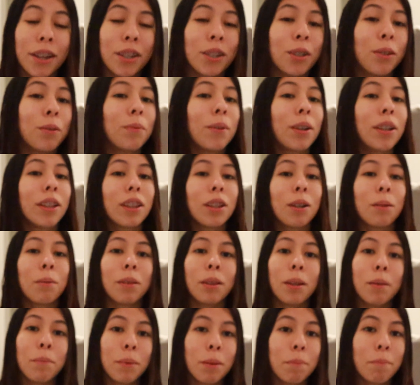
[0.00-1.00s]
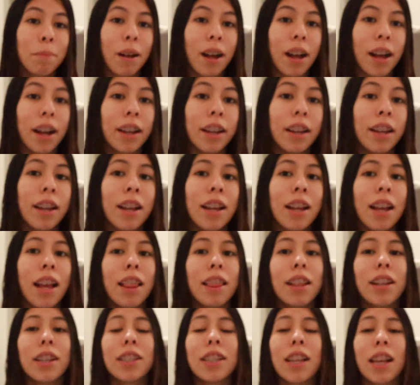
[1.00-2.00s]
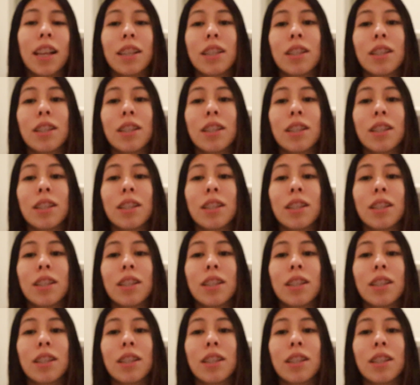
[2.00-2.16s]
and your regular limit buy. There's like